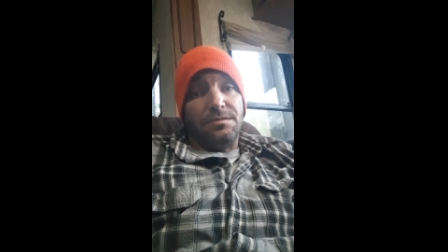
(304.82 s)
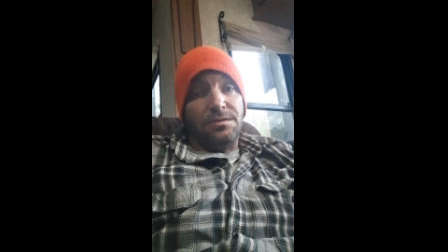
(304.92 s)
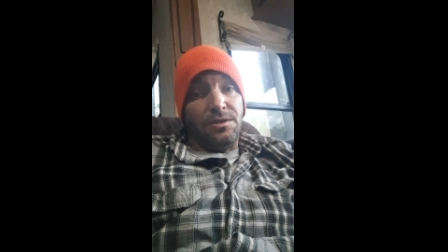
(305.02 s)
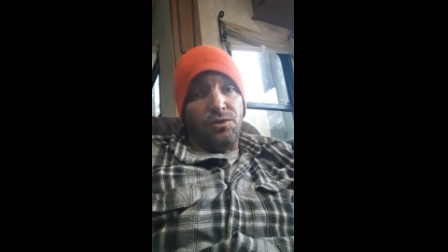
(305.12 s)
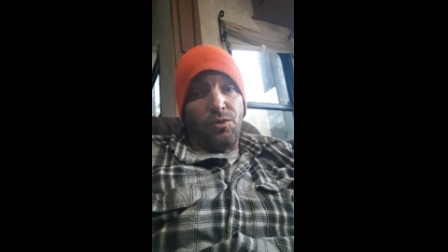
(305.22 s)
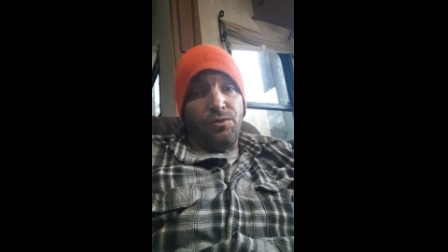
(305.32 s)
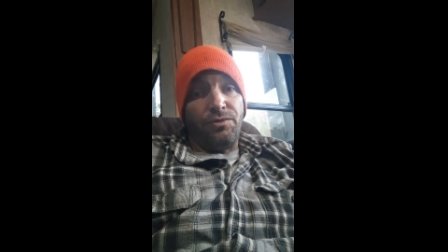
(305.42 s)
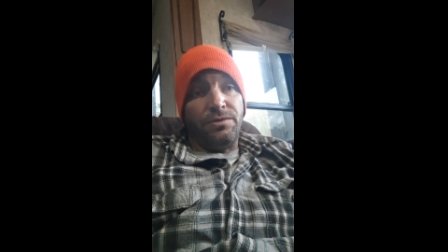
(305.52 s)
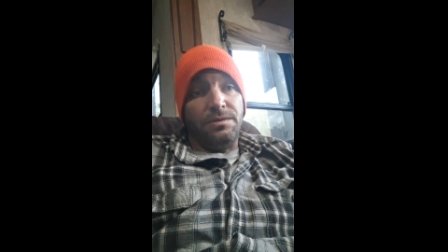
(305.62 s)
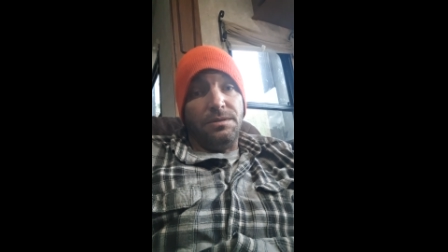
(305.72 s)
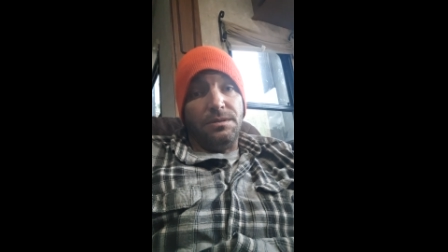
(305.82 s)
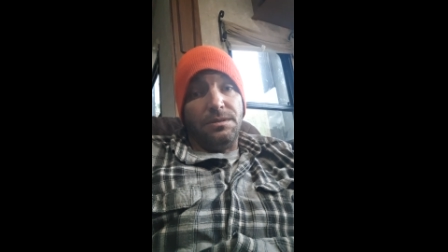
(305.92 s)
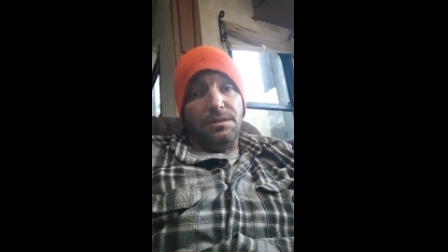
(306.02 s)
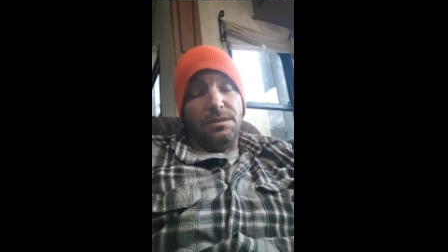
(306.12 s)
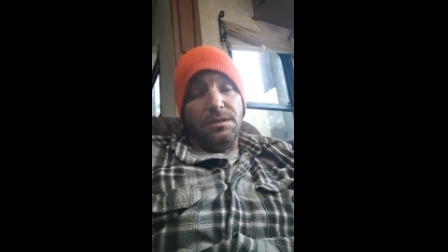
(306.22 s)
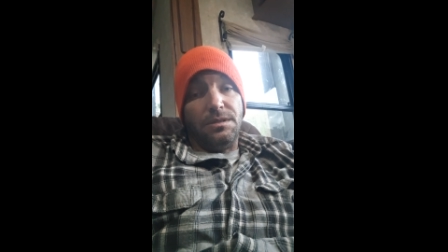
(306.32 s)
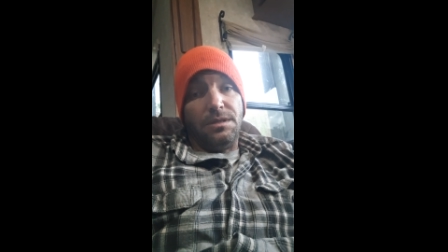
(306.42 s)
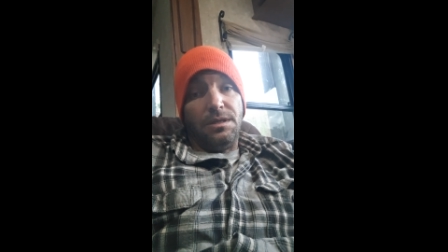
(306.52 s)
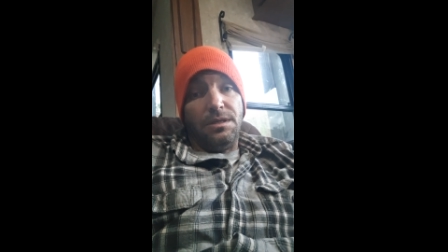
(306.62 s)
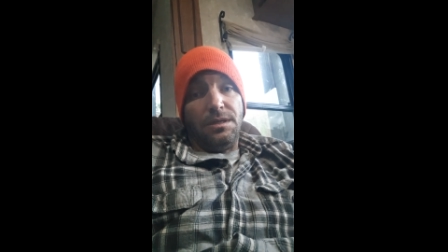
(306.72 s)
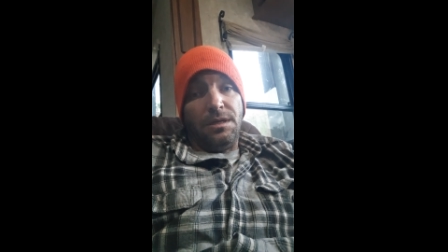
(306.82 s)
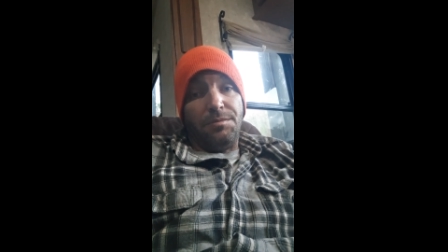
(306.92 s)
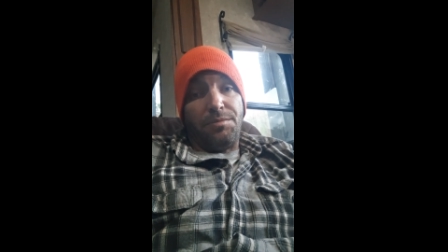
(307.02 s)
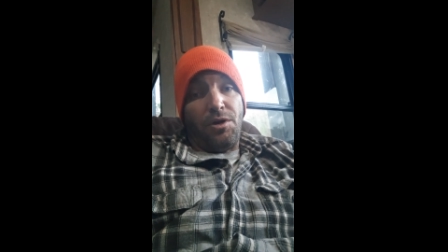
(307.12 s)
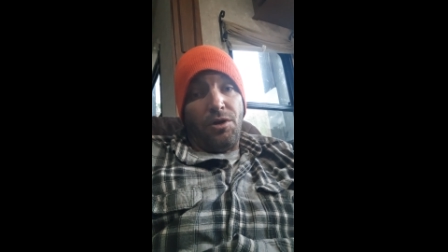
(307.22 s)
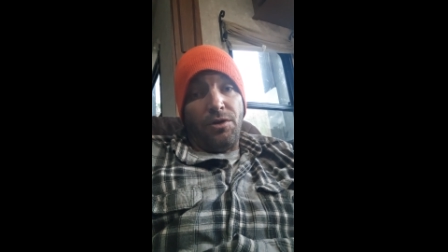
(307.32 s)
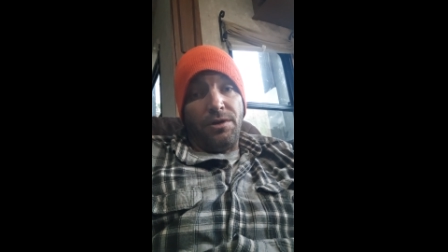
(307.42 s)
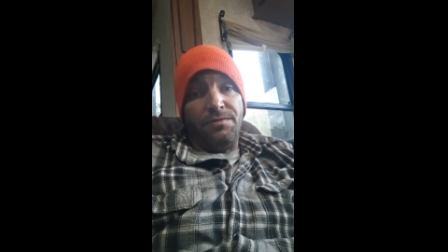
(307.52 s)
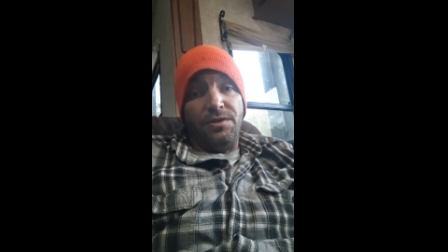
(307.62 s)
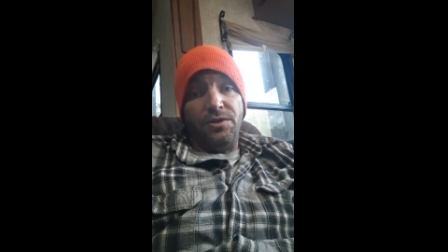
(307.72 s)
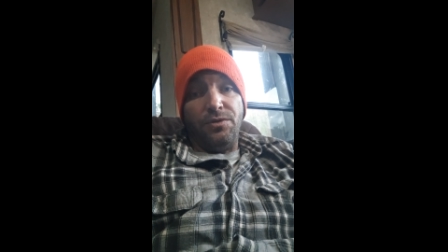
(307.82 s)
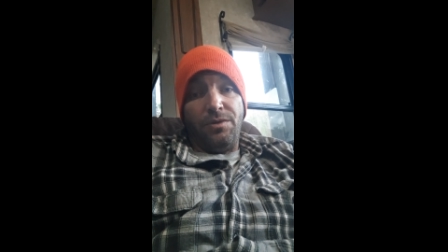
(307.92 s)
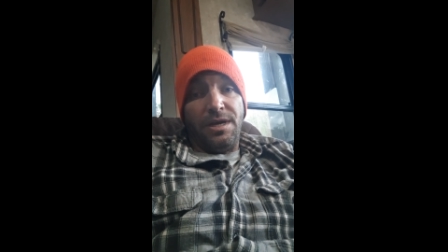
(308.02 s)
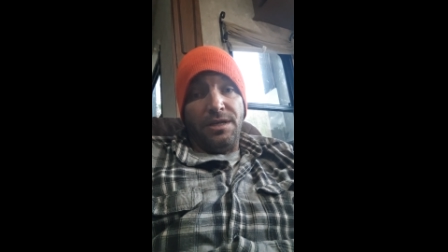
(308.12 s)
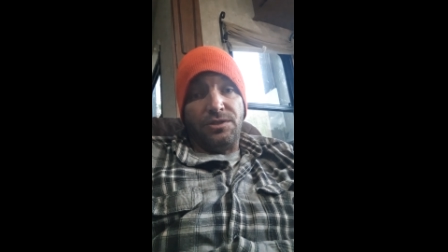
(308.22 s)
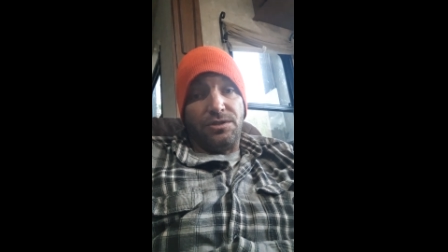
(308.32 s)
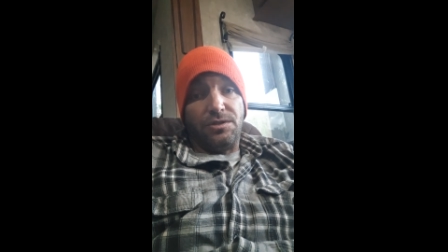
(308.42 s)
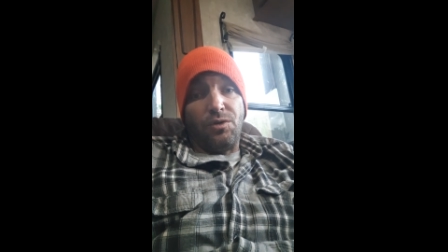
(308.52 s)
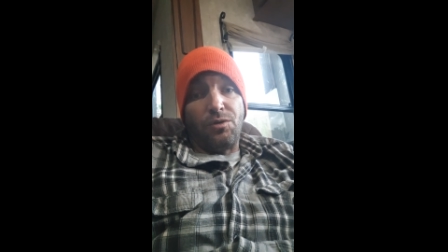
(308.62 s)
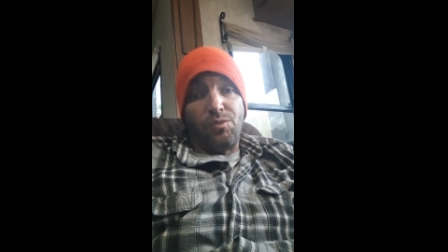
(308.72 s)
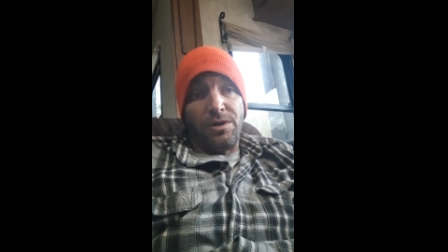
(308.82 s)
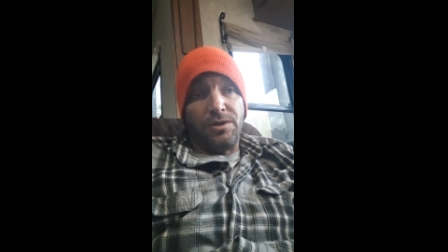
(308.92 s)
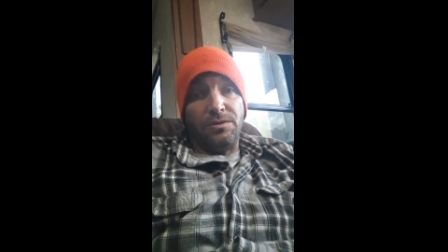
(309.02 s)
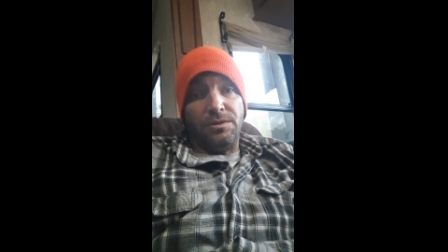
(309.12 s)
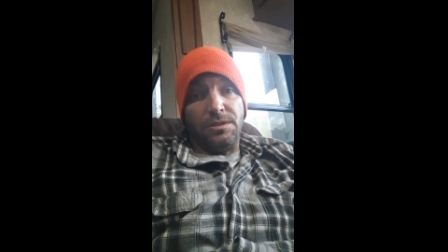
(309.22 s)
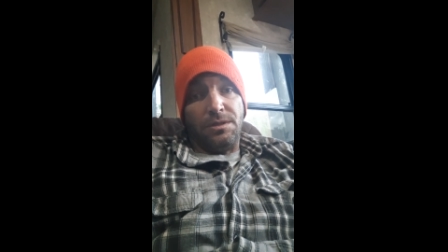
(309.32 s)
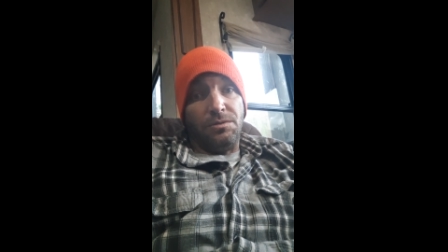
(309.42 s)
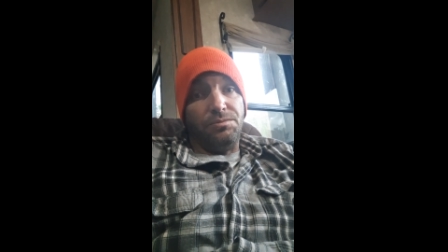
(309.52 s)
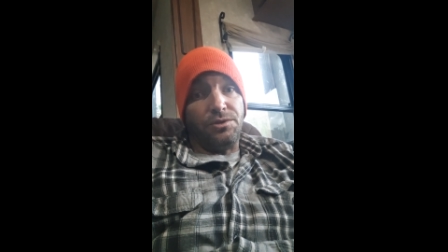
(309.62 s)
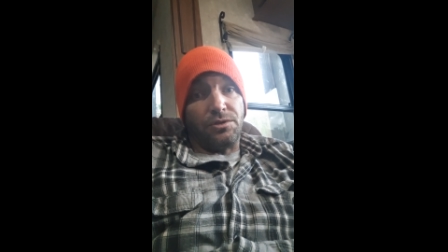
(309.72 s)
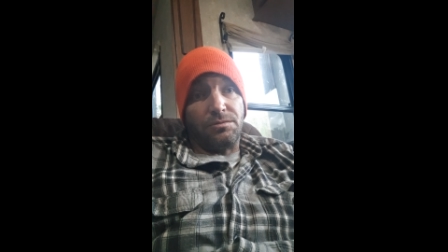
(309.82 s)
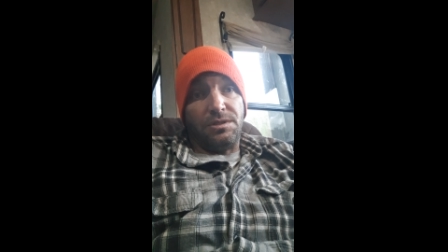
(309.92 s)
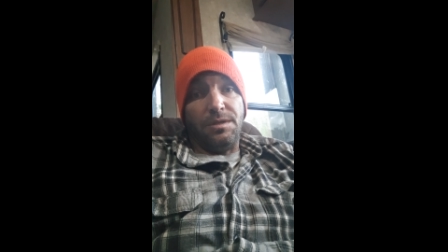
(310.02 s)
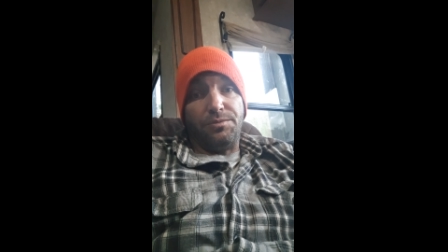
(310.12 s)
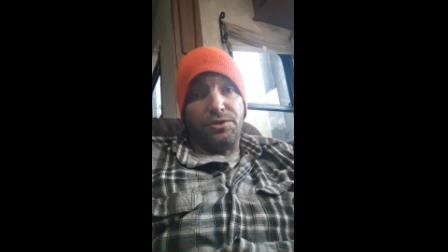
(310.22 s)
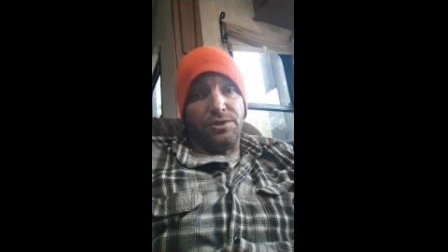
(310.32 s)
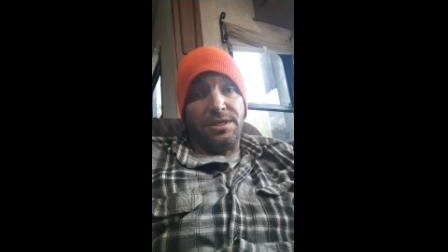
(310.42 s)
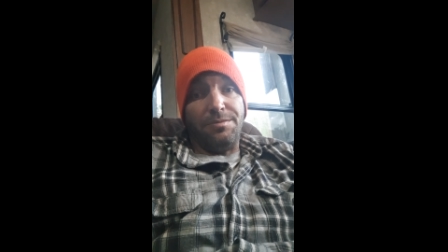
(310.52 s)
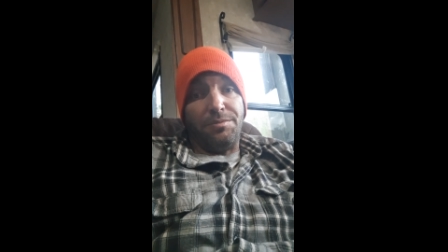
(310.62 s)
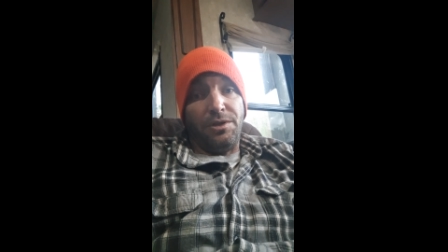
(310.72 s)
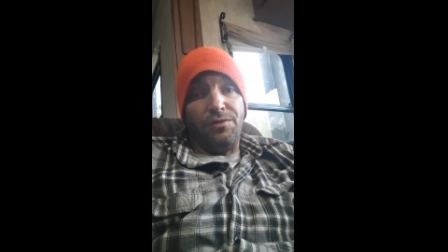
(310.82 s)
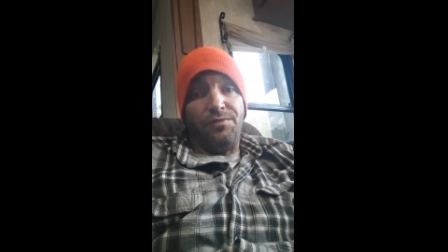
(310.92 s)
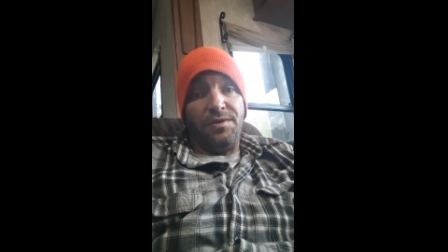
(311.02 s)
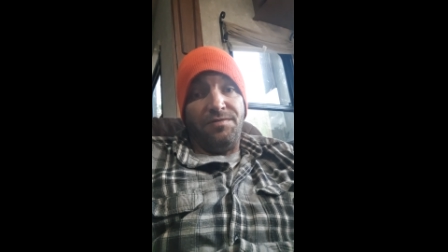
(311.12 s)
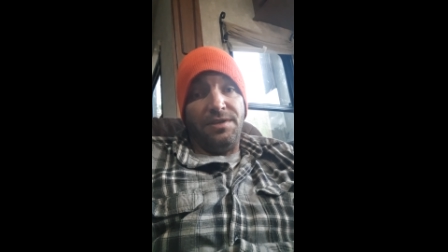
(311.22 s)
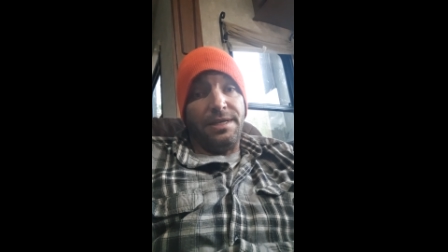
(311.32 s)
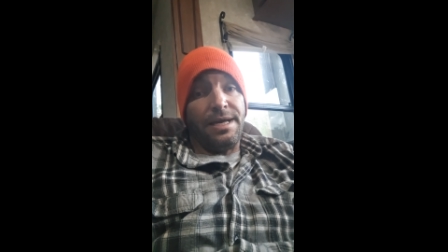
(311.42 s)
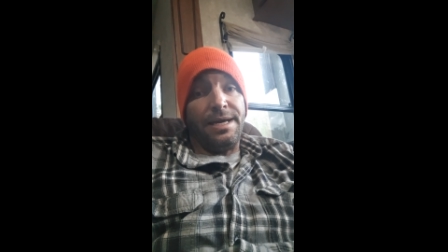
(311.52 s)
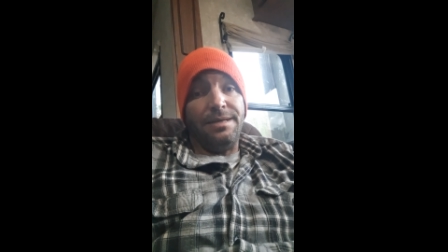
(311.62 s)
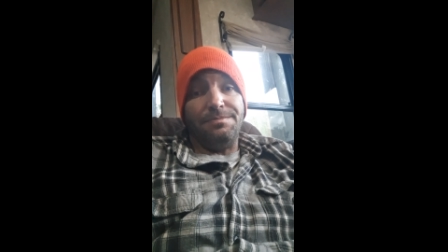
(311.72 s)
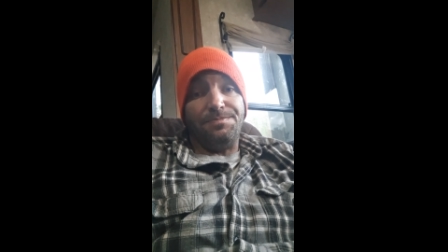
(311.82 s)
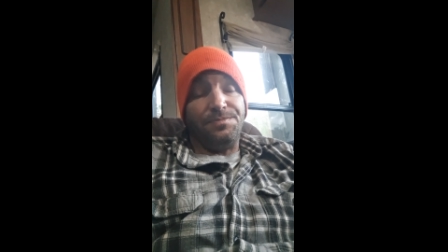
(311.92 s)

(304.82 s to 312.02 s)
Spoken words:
the northern part of the U.S., or where your temperatures get below 50 at night,